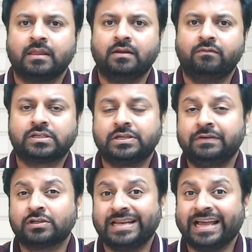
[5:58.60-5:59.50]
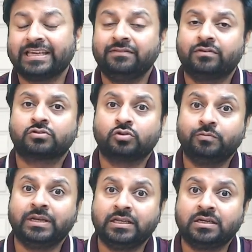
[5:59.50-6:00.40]
which he was lacking for so
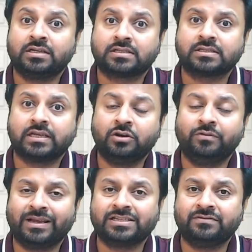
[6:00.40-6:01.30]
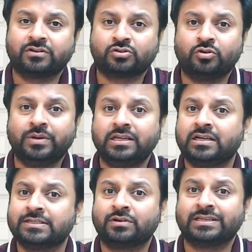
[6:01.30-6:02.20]
many years. Can you imagine? For so many
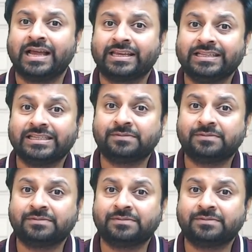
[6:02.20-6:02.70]
years, he was lacking this